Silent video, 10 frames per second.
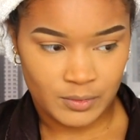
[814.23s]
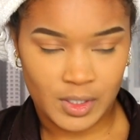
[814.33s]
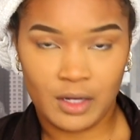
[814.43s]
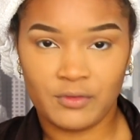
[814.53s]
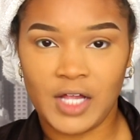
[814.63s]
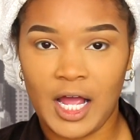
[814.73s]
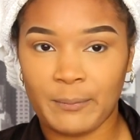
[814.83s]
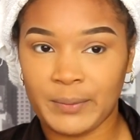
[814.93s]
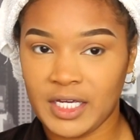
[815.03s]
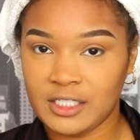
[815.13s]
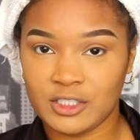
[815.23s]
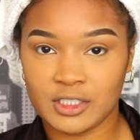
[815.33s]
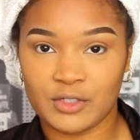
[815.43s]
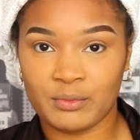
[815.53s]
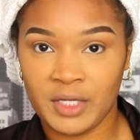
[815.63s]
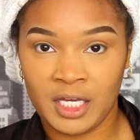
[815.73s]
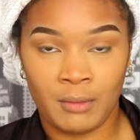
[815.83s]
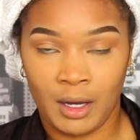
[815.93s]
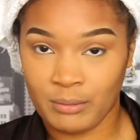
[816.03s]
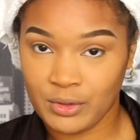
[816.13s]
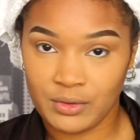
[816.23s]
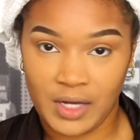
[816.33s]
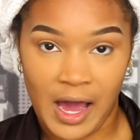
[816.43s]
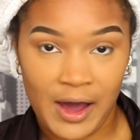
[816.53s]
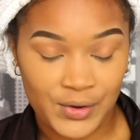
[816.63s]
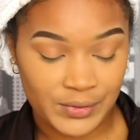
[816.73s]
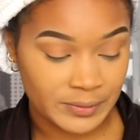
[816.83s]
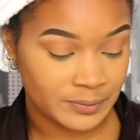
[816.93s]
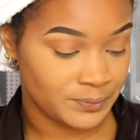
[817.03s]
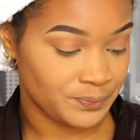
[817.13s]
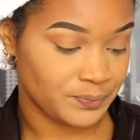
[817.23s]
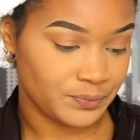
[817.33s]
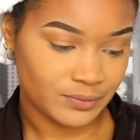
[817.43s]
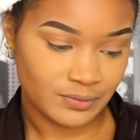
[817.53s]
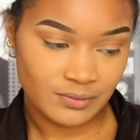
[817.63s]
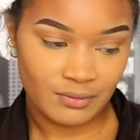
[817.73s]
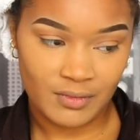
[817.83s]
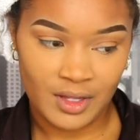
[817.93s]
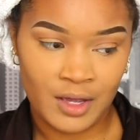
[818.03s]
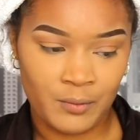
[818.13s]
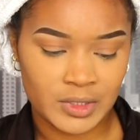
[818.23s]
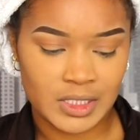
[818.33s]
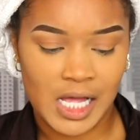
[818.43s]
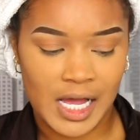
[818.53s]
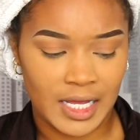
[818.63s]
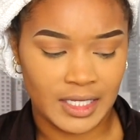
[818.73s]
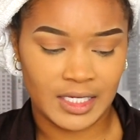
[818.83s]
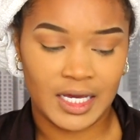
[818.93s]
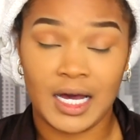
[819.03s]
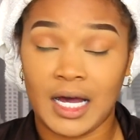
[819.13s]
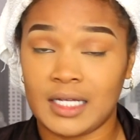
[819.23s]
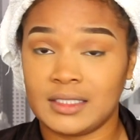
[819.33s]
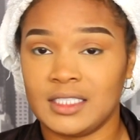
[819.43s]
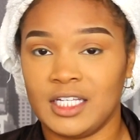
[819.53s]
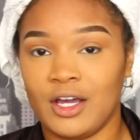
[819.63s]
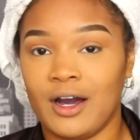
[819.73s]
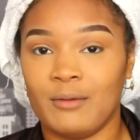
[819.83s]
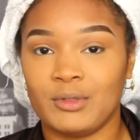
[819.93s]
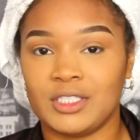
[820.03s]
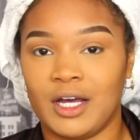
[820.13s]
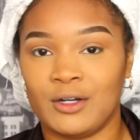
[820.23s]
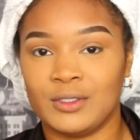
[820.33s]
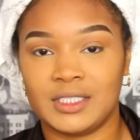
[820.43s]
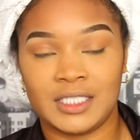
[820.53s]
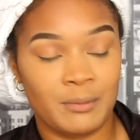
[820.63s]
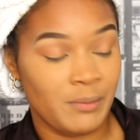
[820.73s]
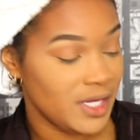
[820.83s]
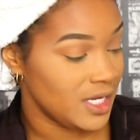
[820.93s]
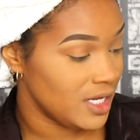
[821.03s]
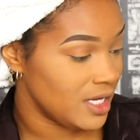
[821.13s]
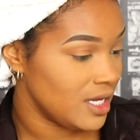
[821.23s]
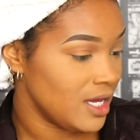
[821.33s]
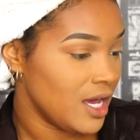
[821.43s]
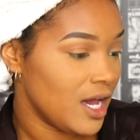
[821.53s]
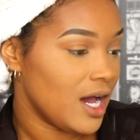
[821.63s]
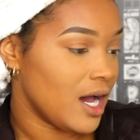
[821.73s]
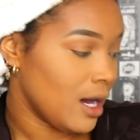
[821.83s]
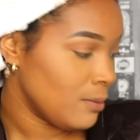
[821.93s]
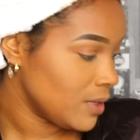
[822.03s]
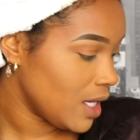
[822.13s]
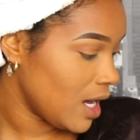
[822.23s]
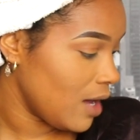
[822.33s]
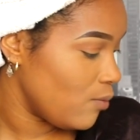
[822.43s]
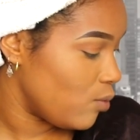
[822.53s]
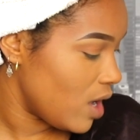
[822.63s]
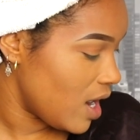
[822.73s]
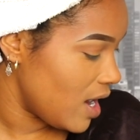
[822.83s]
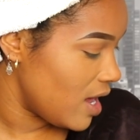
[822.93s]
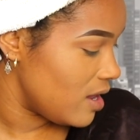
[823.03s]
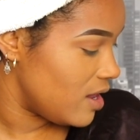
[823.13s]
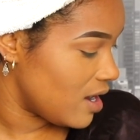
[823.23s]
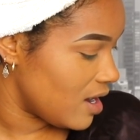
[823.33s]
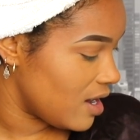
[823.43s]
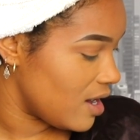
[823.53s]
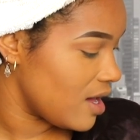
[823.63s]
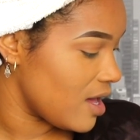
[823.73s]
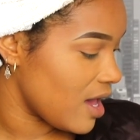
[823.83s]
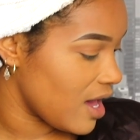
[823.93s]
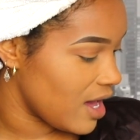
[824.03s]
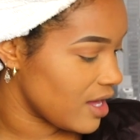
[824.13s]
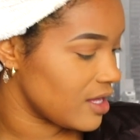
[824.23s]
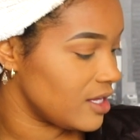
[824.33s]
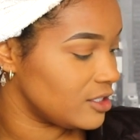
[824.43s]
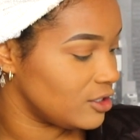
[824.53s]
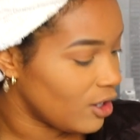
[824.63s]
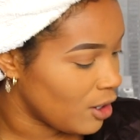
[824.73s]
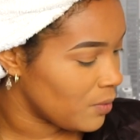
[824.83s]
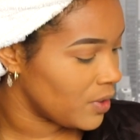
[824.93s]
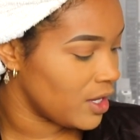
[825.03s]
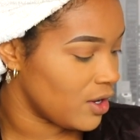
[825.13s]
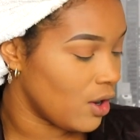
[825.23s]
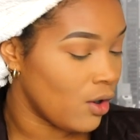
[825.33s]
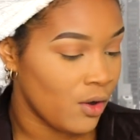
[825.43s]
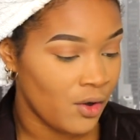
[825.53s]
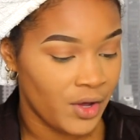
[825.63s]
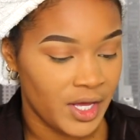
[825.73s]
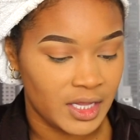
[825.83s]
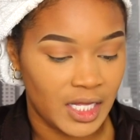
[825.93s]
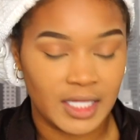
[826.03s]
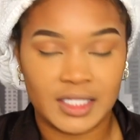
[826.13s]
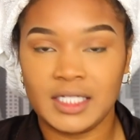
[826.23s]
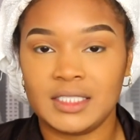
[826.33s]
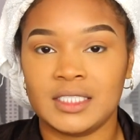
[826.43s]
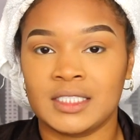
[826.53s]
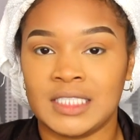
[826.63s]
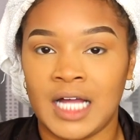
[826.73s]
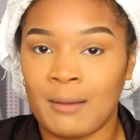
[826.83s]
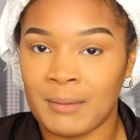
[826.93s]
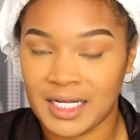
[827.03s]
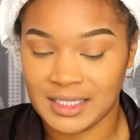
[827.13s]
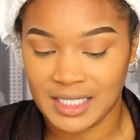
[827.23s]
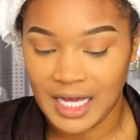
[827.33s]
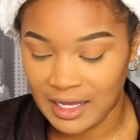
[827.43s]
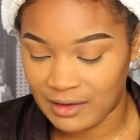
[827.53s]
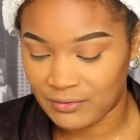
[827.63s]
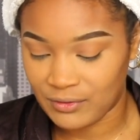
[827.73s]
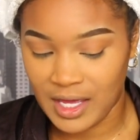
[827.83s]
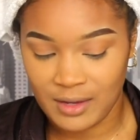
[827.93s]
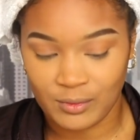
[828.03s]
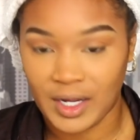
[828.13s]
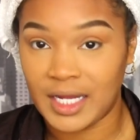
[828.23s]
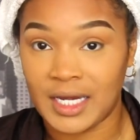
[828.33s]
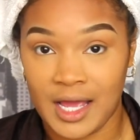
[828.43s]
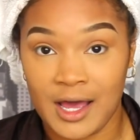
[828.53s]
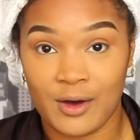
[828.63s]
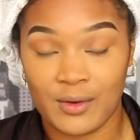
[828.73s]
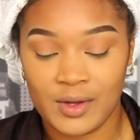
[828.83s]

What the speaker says: of like pictures of me and my boo out. And was like, yeah, I see y'all, but y'all don't see me. I'm like, what the heck is going on? Like, this is not my life right now.